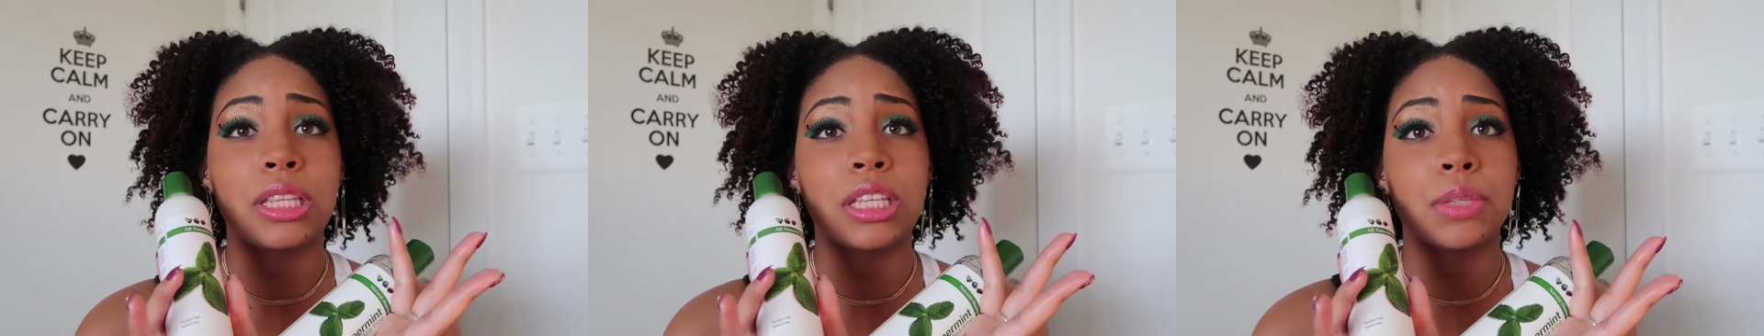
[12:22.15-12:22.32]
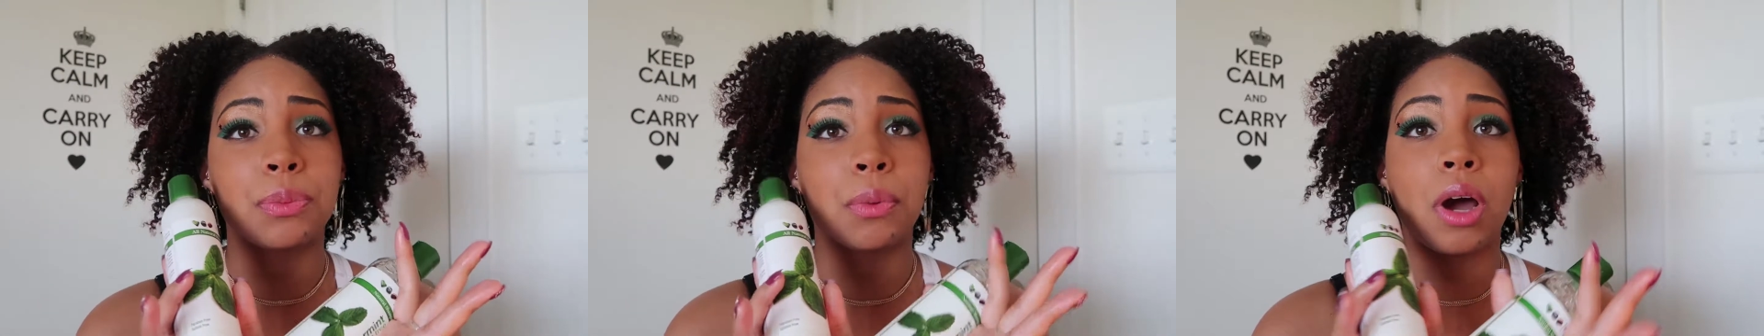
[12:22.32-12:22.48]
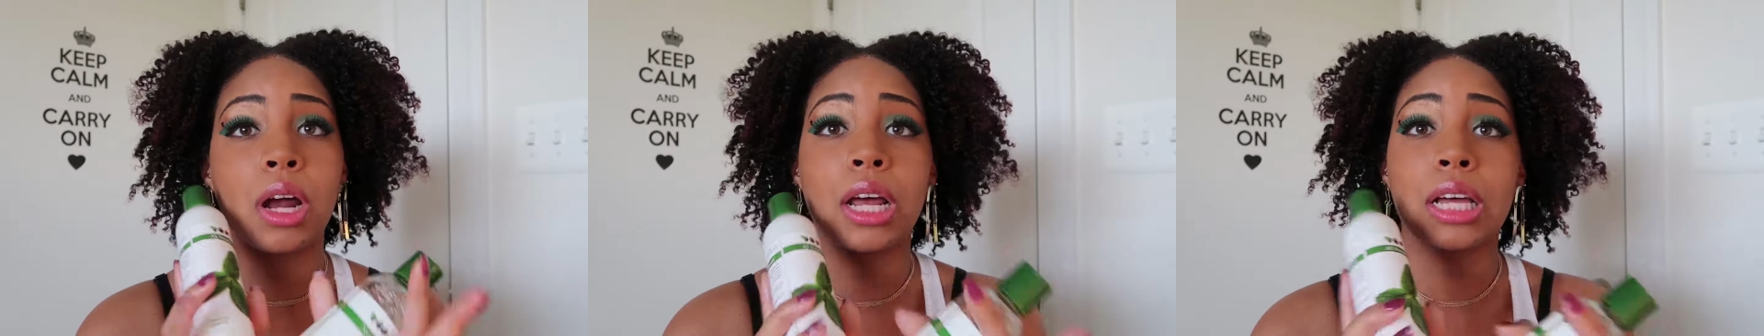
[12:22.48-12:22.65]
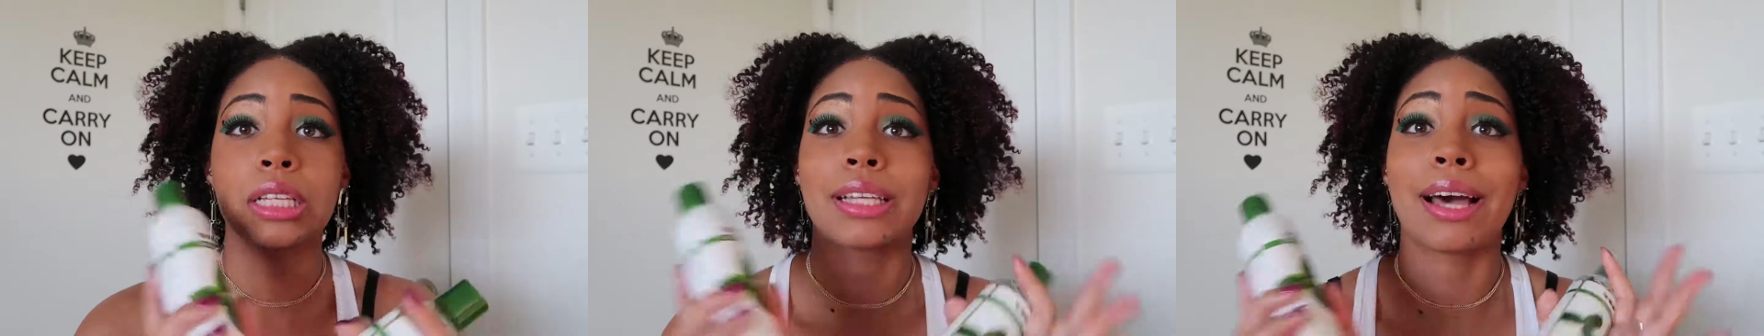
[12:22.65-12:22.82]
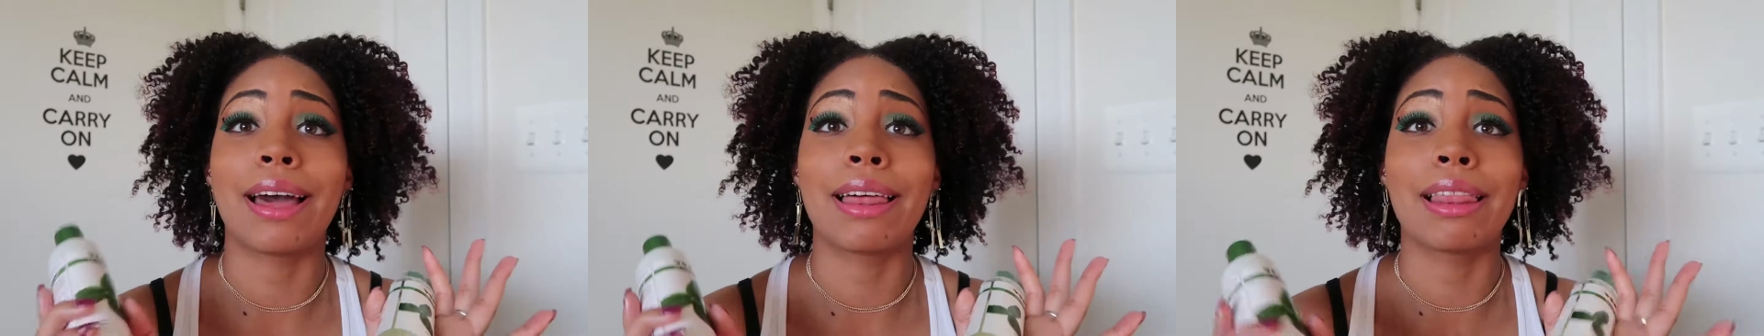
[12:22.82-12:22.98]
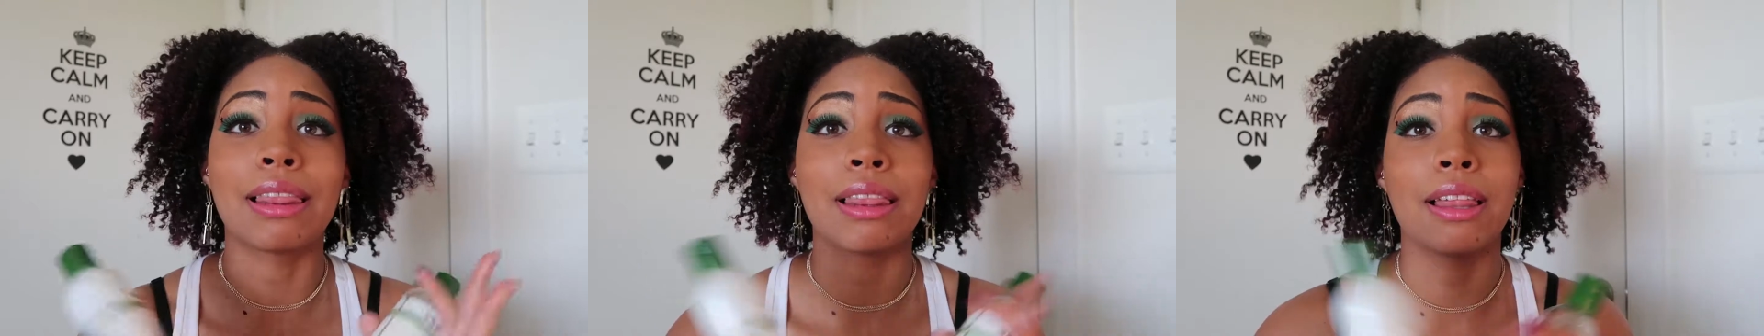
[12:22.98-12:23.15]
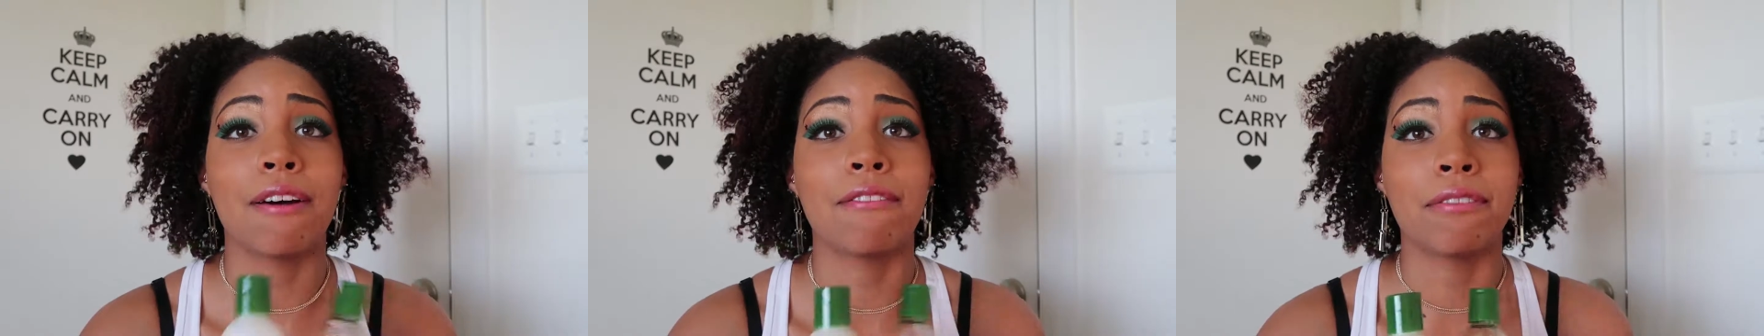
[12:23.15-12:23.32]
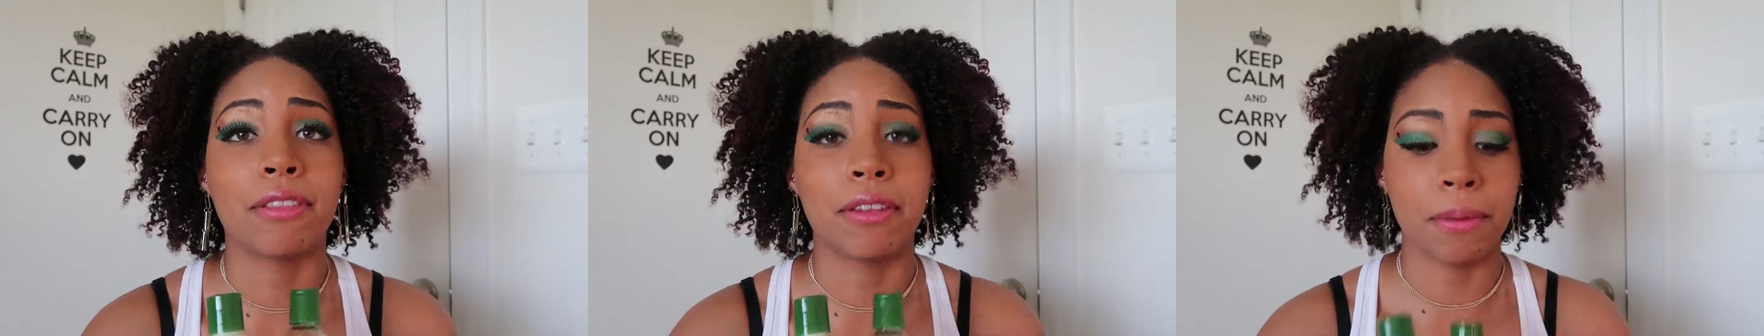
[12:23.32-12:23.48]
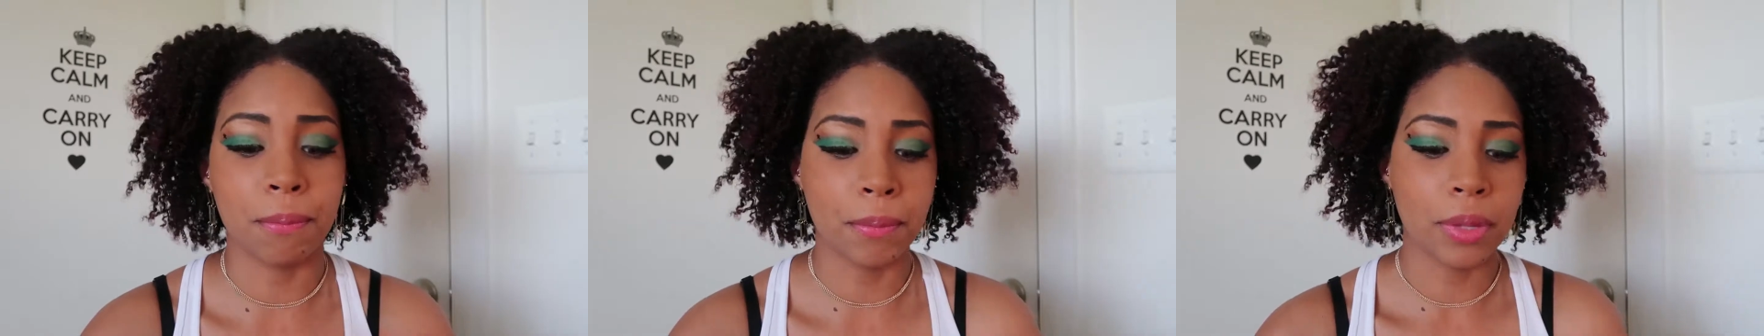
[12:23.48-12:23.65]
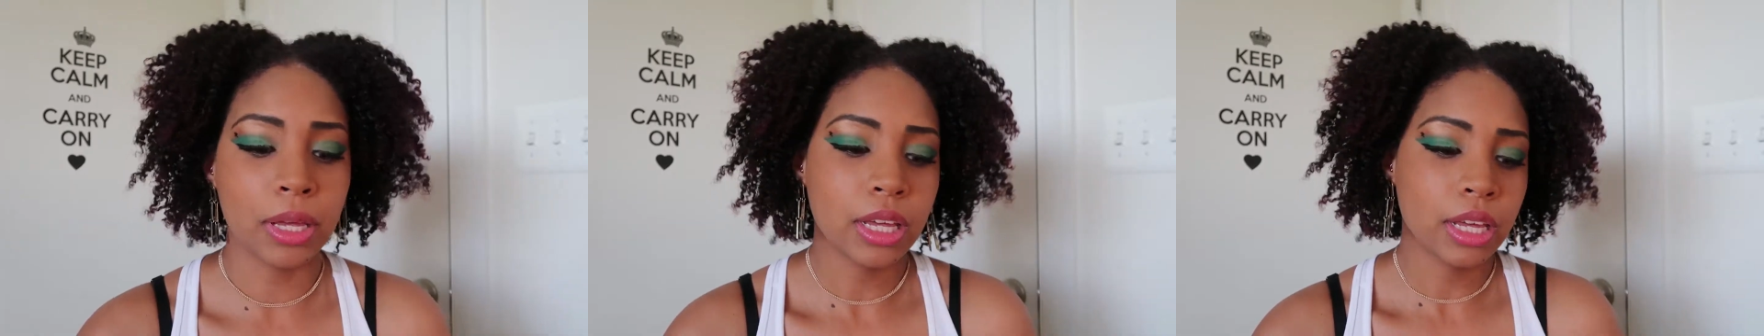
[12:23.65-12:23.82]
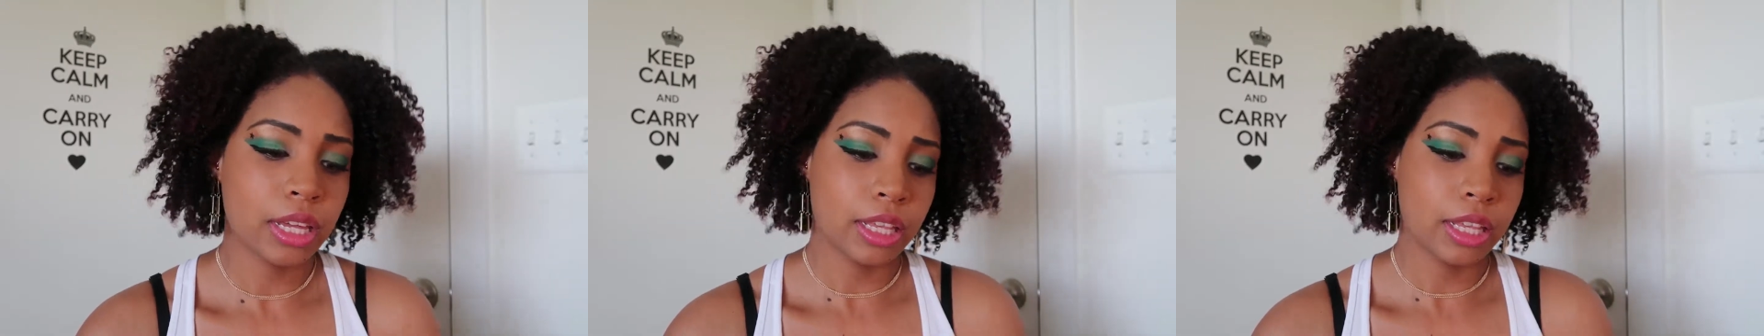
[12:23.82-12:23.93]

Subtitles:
these products. I love them.